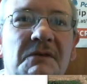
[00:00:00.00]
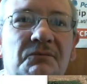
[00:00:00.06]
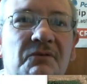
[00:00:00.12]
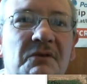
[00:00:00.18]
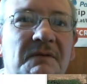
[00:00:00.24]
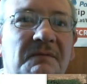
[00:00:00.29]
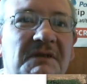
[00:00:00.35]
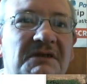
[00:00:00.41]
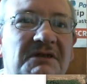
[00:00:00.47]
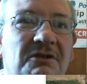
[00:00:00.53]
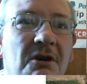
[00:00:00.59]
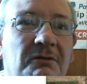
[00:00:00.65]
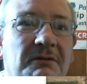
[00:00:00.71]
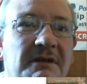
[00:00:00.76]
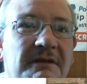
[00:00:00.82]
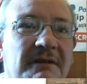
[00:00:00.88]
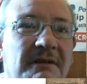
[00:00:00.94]
route for
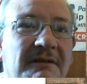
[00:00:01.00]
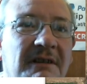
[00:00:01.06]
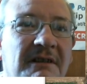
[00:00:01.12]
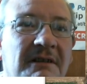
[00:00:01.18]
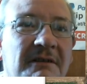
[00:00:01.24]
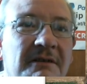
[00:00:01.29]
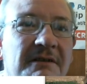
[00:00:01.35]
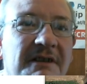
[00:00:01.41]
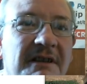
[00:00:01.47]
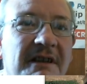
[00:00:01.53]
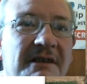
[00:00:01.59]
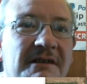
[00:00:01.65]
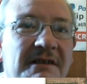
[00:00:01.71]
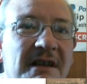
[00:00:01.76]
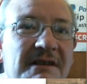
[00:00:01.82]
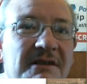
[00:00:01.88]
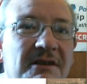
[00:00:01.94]
Scotland. See, it
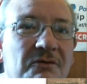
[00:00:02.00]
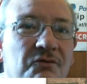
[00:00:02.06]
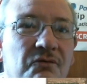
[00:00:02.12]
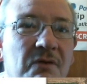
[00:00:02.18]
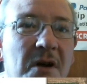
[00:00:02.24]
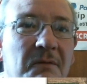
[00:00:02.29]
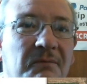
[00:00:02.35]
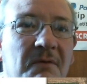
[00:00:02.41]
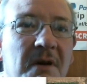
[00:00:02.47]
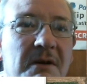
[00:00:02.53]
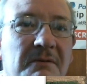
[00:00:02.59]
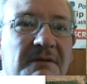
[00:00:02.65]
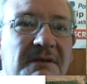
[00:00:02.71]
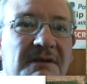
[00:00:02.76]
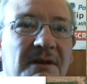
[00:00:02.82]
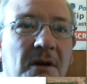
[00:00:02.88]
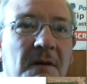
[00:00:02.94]
says Drove
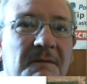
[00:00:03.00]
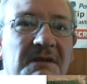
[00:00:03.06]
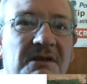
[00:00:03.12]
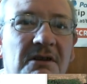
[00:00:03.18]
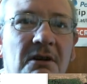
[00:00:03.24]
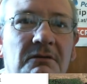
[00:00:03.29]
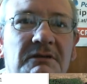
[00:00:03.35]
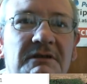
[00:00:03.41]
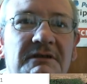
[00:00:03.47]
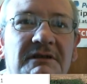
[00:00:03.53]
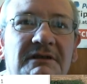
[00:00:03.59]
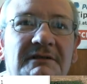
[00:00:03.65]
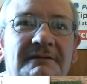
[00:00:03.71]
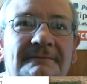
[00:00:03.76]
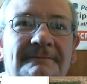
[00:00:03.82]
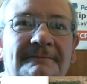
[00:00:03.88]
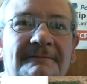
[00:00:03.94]
Roads of Scotland.
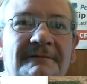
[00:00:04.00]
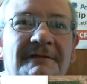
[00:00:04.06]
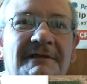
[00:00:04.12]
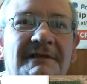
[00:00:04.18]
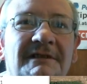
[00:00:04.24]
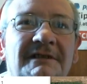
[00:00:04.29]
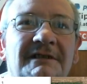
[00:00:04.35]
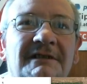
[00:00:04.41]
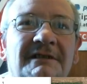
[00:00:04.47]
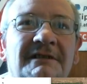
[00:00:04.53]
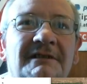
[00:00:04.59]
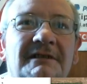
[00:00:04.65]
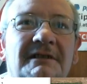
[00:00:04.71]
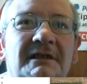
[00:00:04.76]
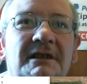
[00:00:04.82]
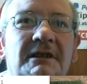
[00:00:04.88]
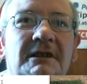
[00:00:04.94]

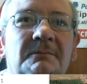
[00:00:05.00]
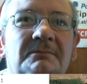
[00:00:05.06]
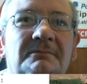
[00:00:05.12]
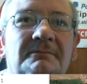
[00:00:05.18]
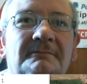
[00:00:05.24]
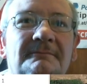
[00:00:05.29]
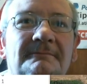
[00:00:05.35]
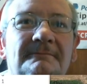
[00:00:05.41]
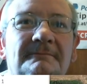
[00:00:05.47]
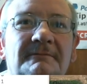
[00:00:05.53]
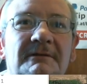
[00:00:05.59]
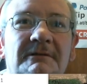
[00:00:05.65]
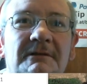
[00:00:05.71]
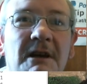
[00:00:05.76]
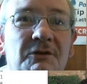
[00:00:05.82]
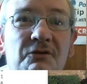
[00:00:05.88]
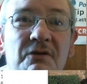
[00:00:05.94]
Look at them.
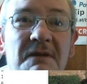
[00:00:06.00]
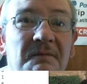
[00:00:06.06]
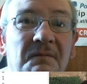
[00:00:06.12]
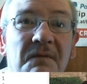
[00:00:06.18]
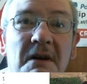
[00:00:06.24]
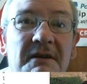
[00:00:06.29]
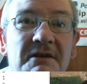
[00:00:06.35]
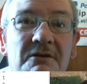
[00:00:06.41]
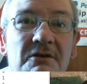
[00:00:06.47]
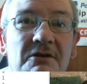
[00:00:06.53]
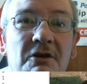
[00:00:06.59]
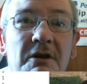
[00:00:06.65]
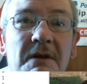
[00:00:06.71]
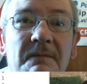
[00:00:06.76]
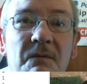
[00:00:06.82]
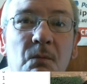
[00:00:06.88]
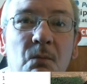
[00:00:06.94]
I tried
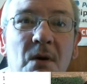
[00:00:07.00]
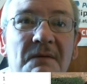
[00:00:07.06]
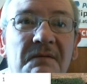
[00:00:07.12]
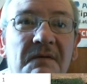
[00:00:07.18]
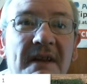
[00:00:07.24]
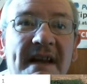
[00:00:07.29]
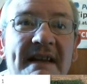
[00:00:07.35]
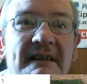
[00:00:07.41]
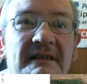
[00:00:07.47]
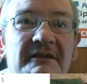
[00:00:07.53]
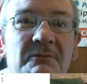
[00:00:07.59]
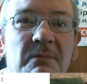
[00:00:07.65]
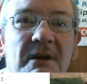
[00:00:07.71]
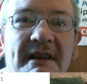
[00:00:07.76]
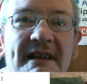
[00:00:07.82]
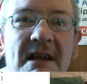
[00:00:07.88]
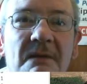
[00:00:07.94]
looking for one for England,
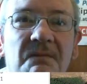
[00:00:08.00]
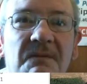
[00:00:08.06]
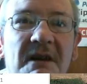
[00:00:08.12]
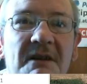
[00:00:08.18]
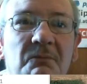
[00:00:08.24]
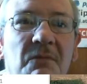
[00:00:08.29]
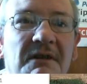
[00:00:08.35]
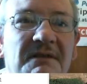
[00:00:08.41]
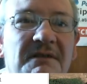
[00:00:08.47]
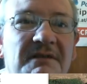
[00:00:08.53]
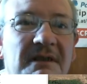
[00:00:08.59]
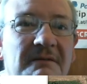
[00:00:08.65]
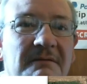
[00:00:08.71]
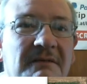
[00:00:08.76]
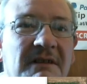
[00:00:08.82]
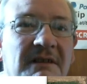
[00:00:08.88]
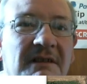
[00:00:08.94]
but I can't find one,
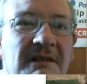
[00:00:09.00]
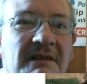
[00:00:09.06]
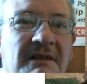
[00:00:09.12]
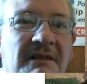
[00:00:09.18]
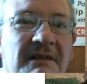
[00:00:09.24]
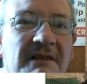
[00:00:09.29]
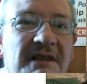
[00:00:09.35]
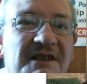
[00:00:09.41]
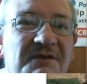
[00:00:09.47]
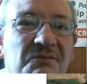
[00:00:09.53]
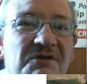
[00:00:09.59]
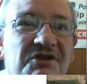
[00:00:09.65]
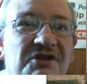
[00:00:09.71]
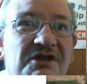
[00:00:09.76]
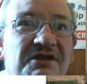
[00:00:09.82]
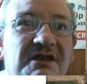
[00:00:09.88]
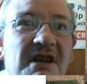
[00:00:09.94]
so this was
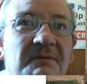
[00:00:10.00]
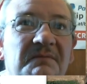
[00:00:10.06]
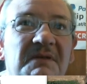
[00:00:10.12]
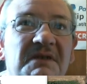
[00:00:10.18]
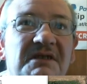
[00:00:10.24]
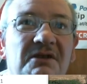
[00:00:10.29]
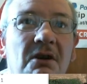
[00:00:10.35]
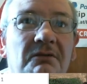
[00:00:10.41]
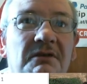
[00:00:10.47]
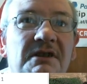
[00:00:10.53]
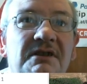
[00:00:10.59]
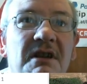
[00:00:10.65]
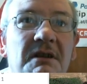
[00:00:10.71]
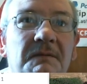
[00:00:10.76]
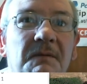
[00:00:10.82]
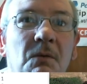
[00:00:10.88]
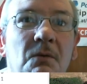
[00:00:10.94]
just done for Scotland,
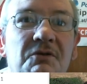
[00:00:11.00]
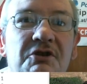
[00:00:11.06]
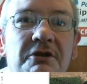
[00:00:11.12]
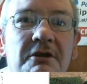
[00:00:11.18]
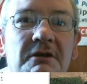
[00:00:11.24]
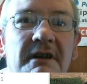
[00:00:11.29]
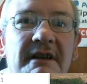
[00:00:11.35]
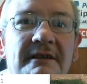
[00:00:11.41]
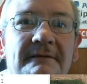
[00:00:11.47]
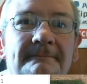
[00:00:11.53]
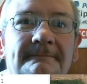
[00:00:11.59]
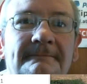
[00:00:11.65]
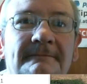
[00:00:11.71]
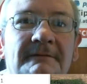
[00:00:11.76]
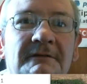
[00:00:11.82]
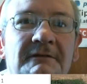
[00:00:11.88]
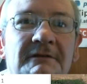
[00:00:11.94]
unfortunately.
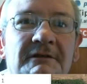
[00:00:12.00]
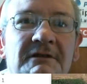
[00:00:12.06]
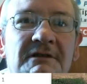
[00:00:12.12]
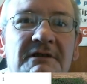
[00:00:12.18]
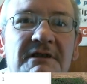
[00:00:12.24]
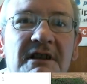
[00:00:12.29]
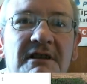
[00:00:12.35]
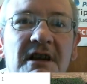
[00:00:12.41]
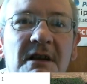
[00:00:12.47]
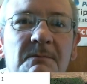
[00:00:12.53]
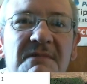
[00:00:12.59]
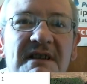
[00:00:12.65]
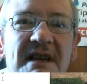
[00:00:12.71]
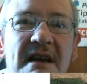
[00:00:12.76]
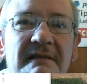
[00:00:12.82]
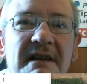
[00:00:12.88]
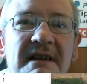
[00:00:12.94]
So it comes
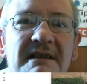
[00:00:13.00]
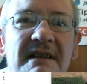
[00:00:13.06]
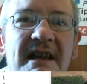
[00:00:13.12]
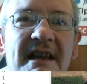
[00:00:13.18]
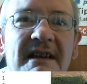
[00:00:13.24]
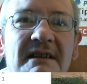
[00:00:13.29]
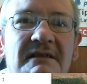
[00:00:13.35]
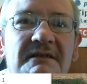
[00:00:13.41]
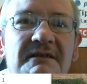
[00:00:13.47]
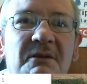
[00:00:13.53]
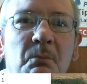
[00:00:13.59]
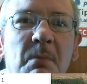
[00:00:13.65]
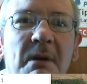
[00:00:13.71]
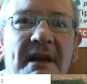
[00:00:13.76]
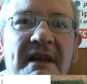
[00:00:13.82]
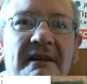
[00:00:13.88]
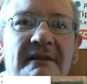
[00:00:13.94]
down into England a
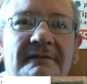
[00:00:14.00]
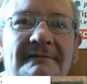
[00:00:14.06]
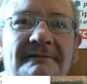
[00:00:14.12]
bit,